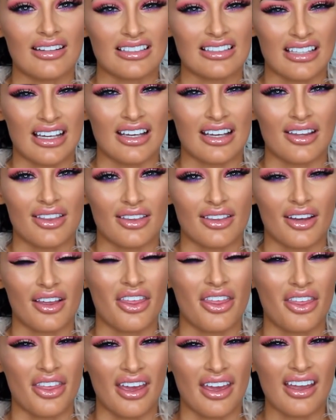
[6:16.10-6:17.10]
teeth, like
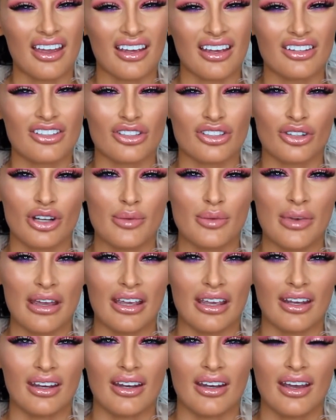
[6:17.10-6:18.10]
thick, do you know what I
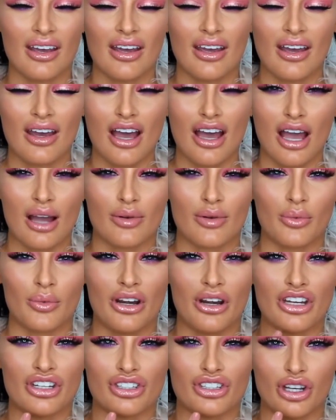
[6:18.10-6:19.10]
mean? And
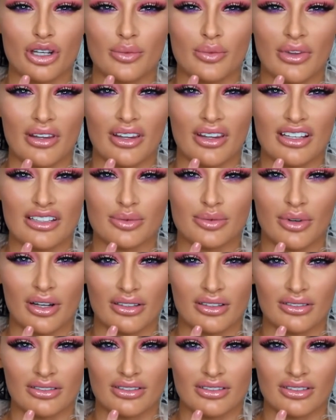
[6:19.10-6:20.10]
when he showed me these
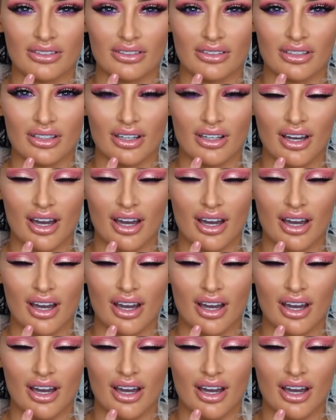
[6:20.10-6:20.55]
ones,